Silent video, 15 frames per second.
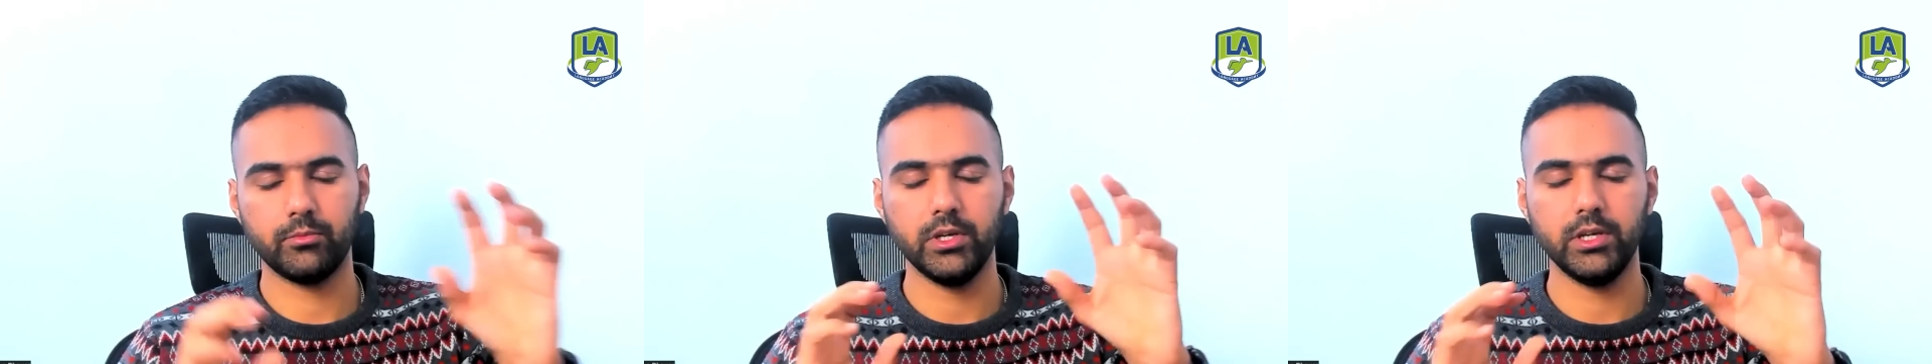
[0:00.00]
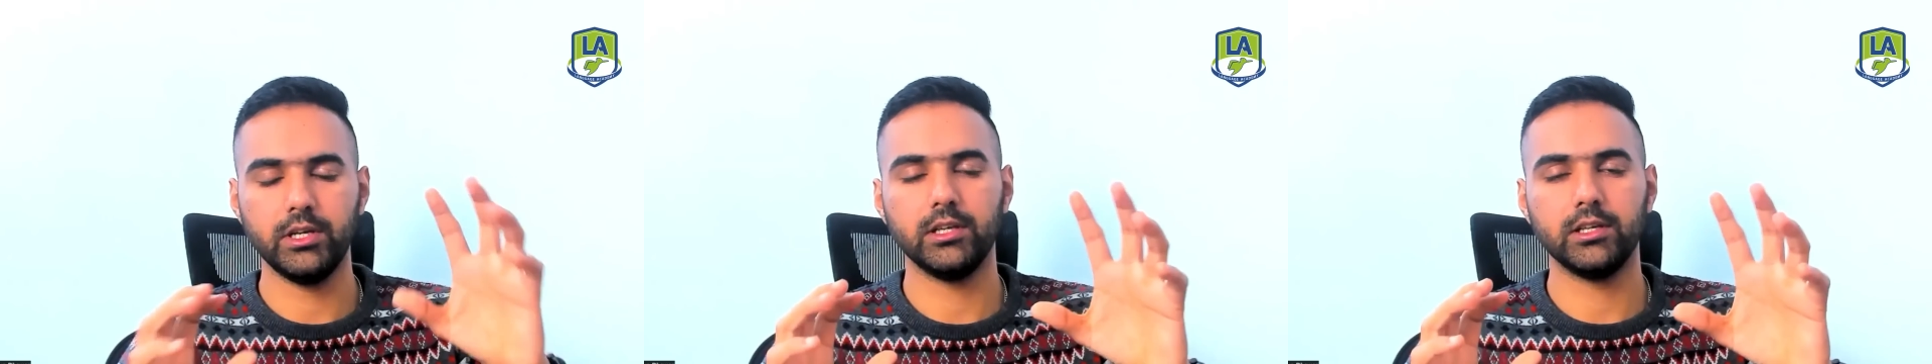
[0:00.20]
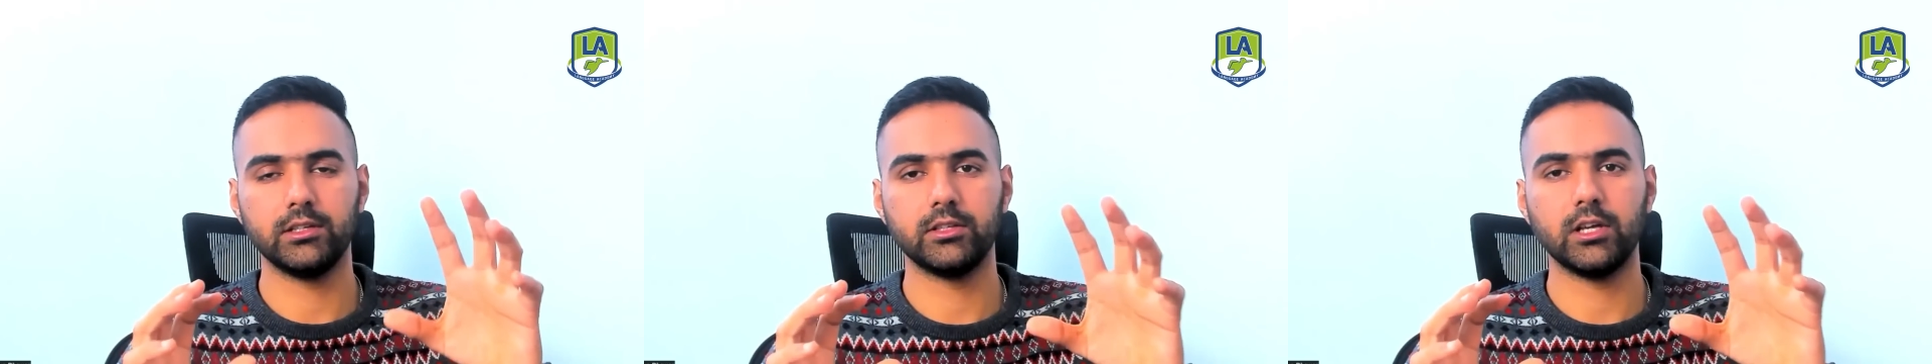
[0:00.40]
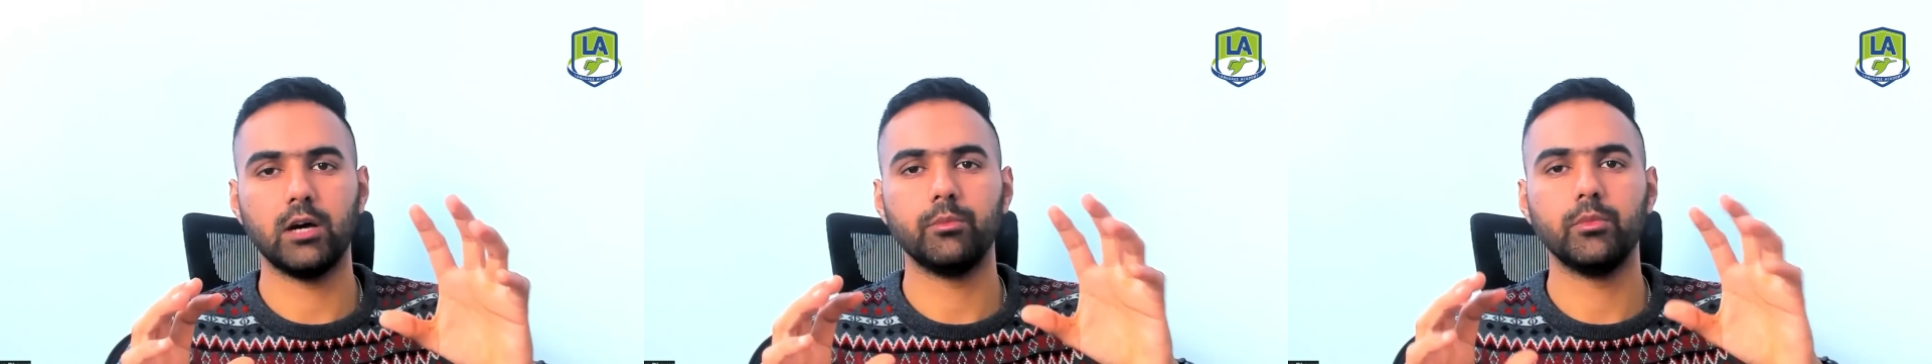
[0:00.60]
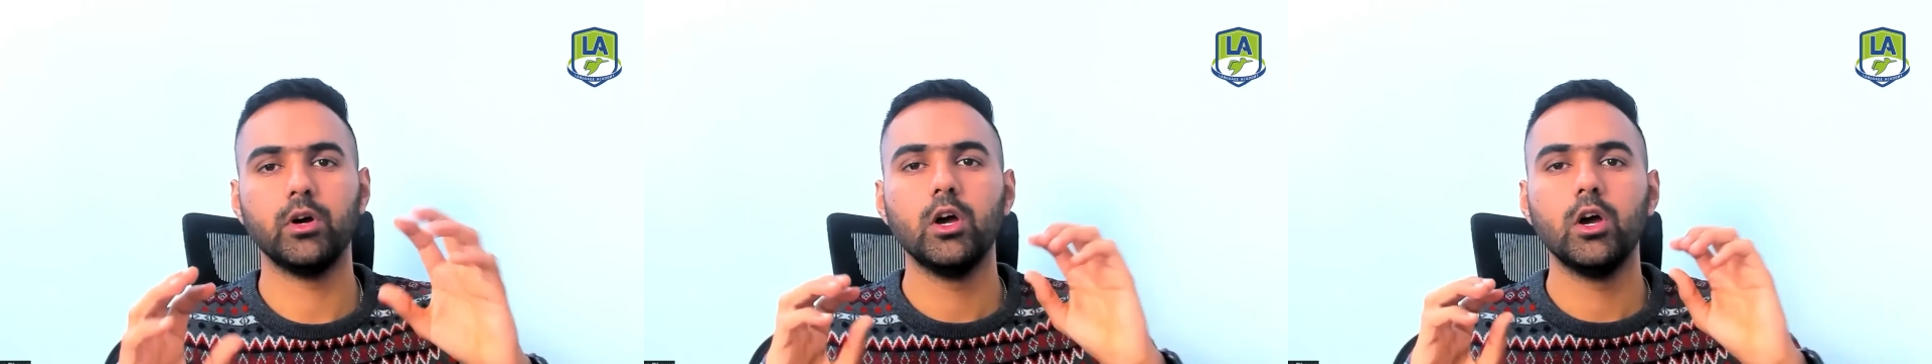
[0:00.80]
PTE
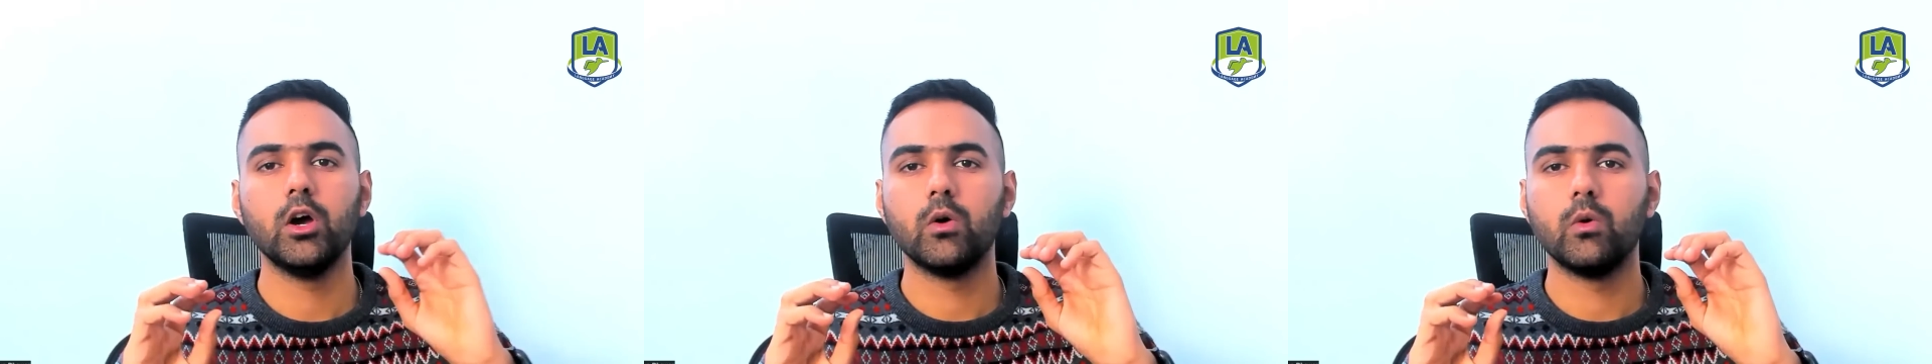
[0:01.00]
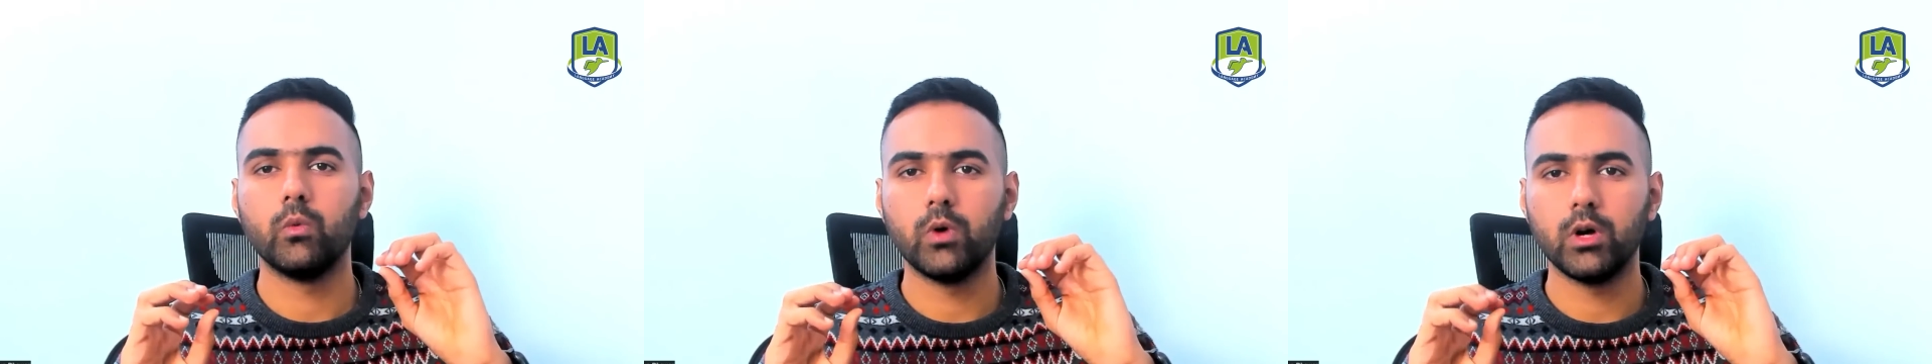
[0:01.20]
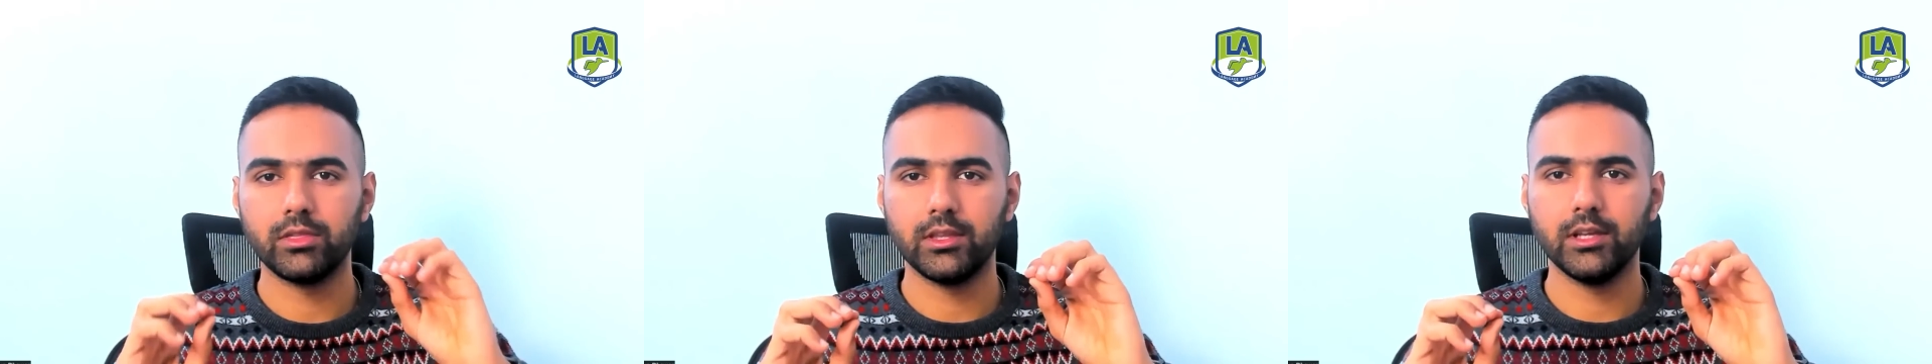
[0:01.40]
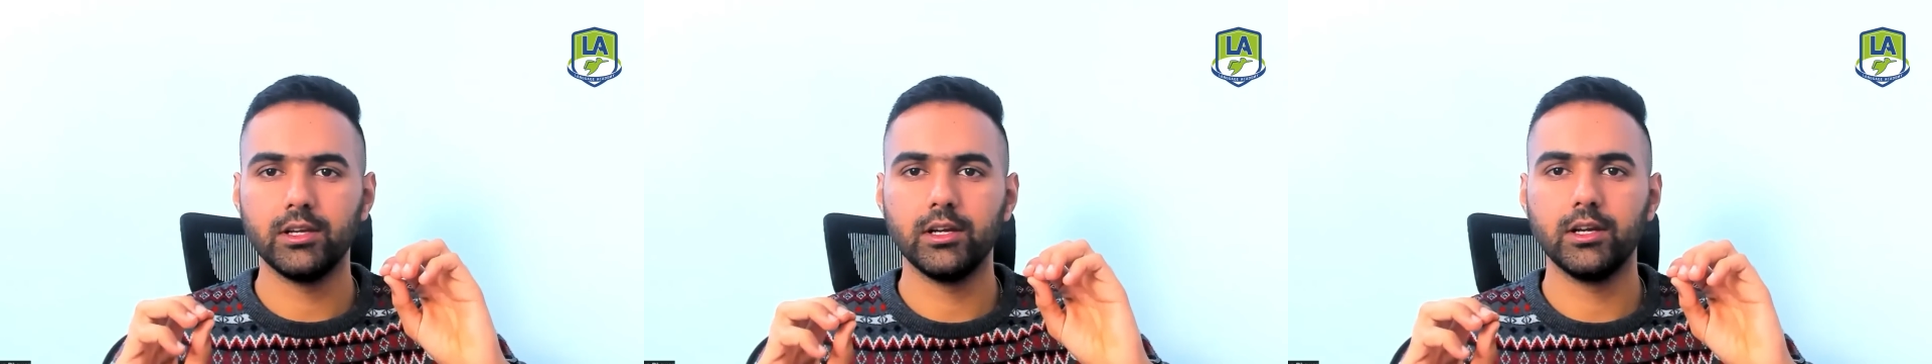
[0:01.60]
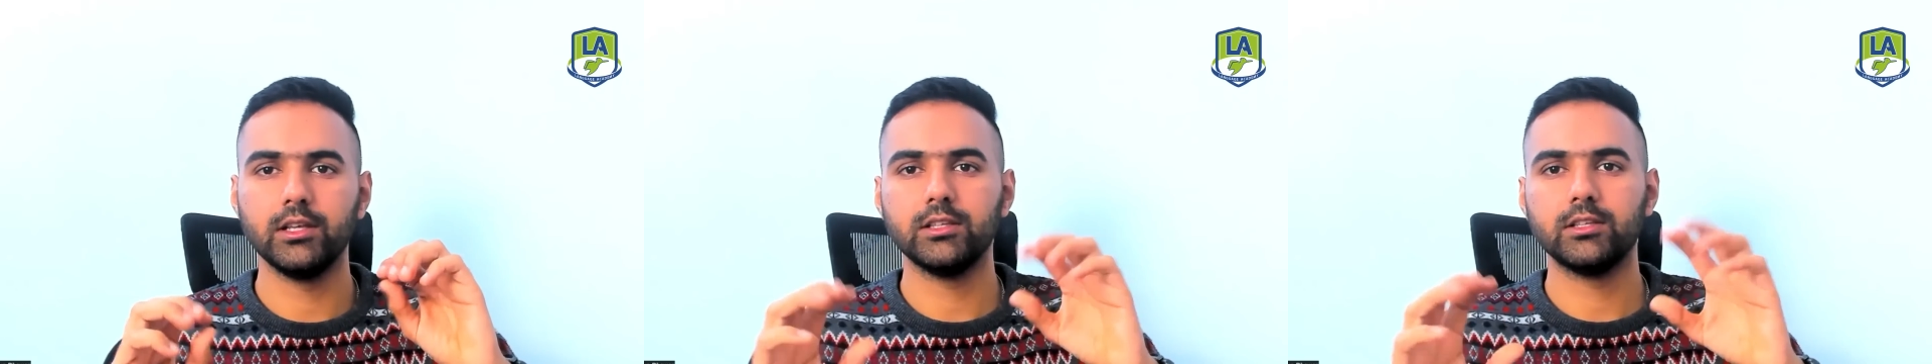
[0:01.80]
exam. What they
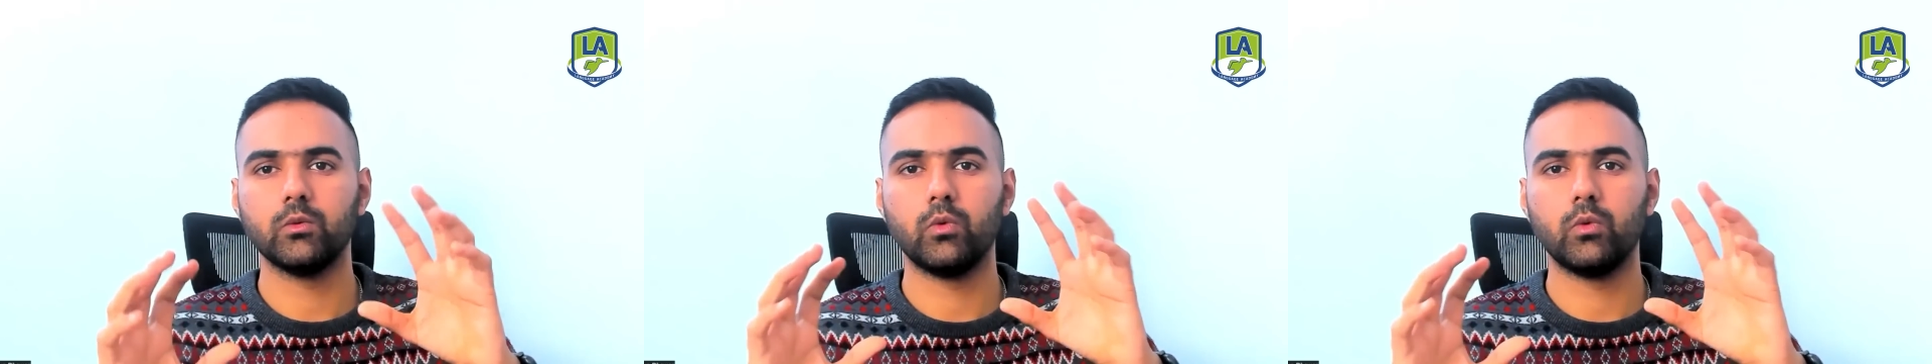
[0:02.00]
did is,